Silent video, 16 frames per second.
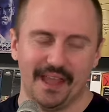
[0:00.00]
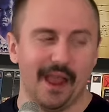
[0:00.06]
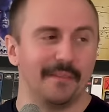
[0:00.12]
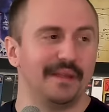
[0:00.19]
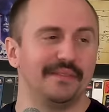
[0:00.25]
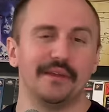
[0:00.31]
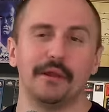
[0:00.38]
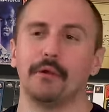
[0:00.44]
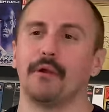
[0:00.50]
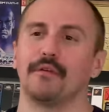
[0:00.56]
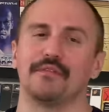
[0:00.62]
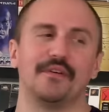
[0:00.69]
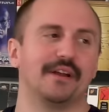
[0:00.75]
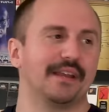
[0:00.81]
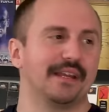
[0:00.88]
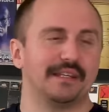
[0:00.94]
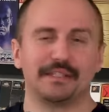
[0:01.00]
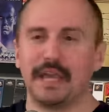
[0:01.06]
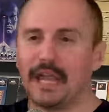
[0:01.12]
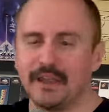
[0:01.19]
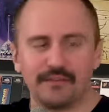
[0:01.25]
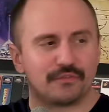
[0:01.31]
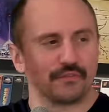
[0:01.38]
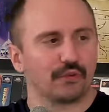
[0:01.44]
I mean, there are fucking
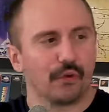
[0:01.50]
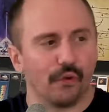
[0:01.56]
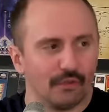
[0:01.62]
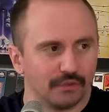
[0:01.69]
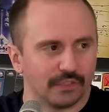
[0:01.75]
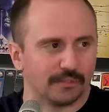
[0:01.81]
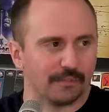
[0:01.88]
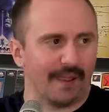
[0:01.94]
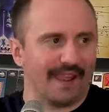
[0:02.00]
cave trolls